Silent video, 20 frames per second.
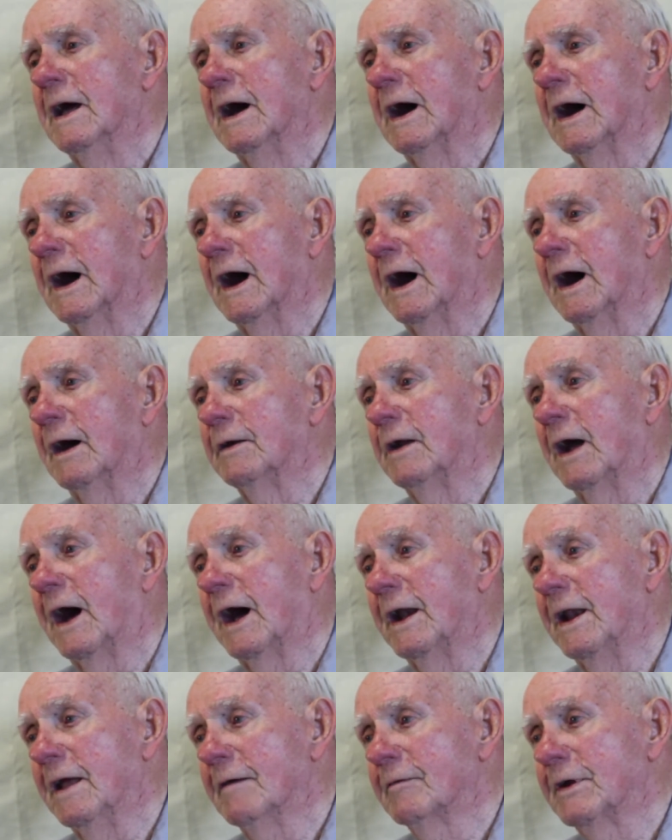
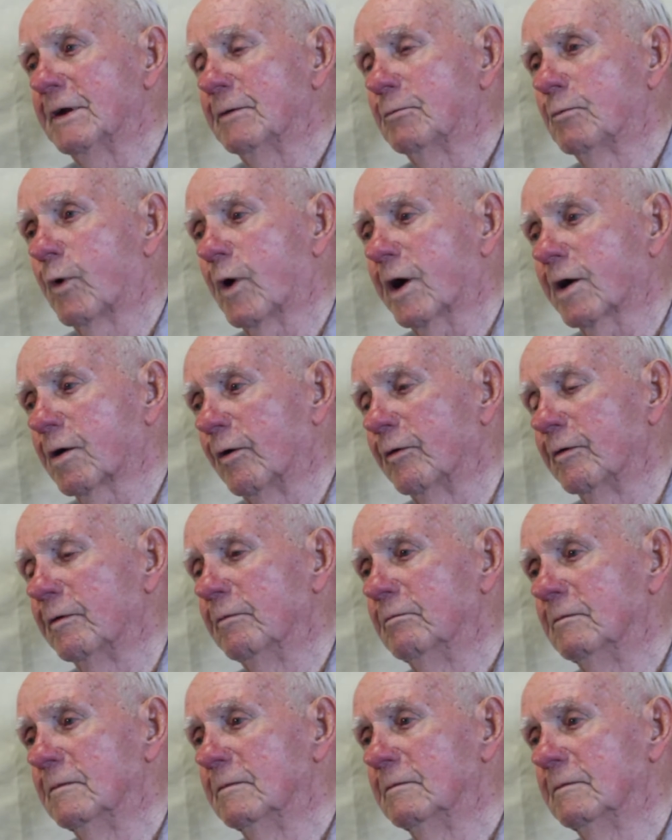I never did work
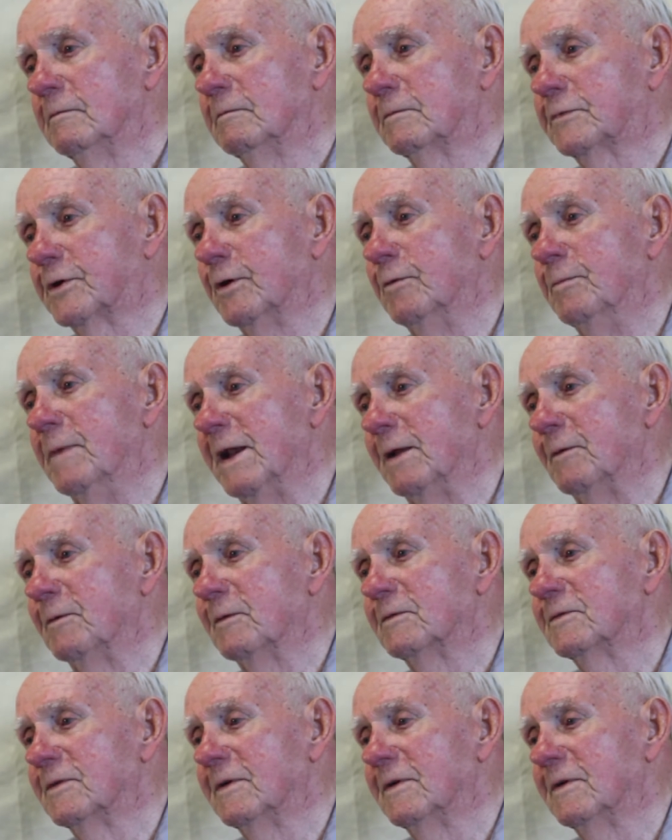on too many